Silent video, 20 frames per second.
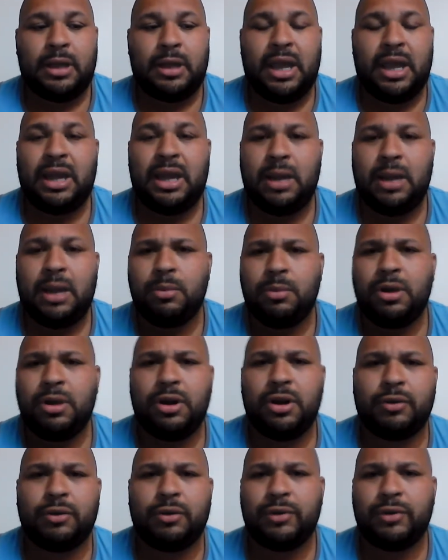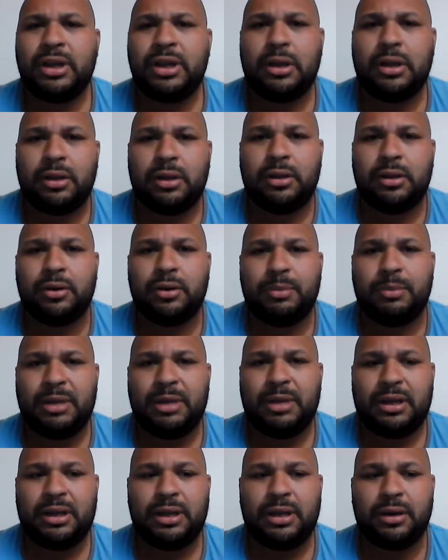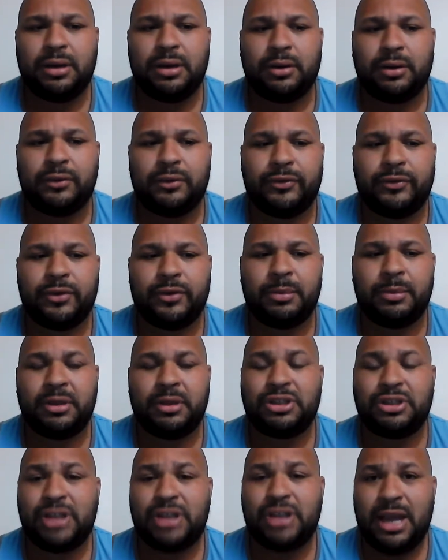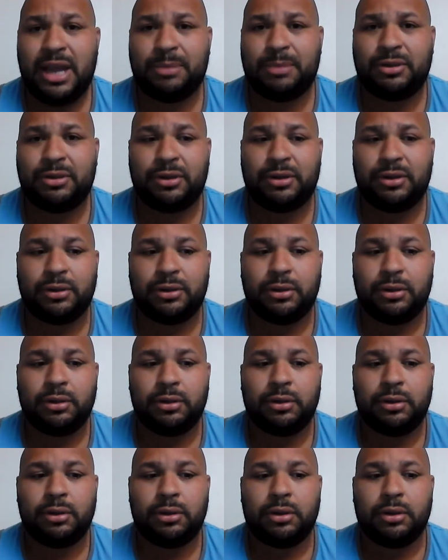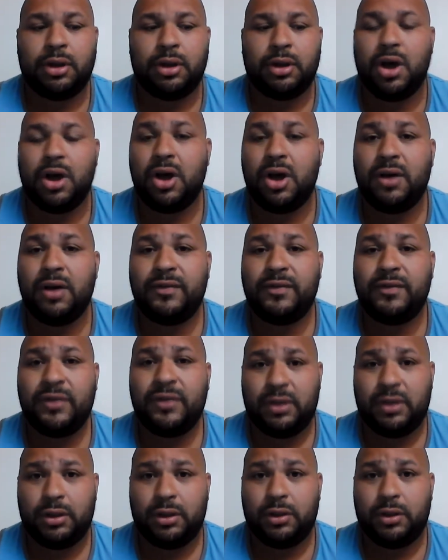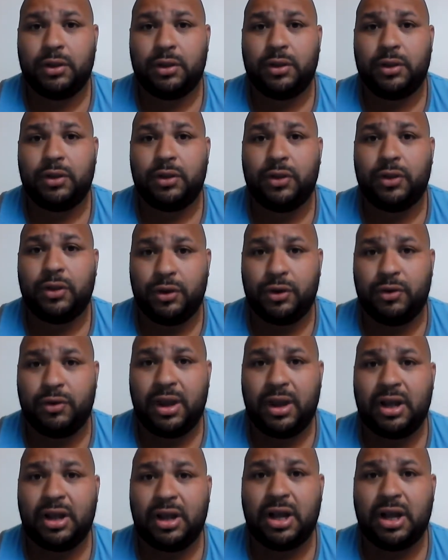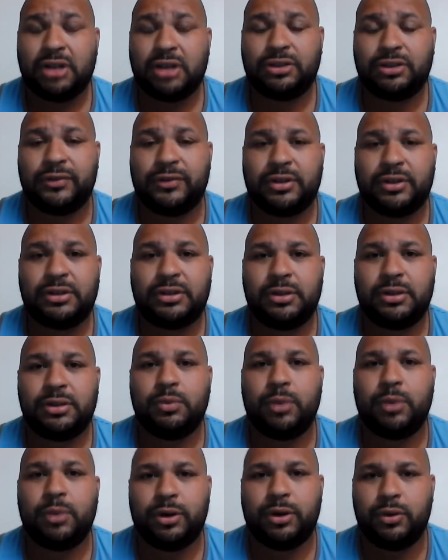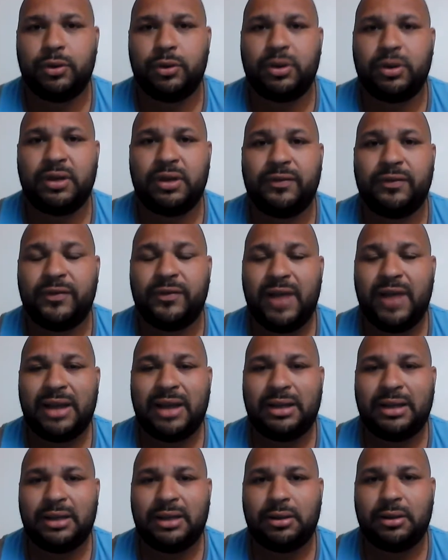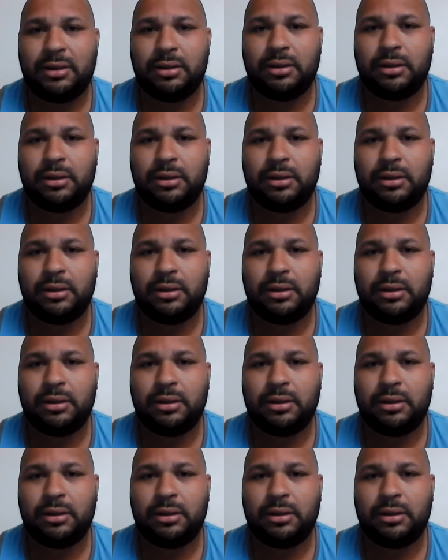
And I'm going to read a little bit here from the chapter of The Great Controversy, where you can find it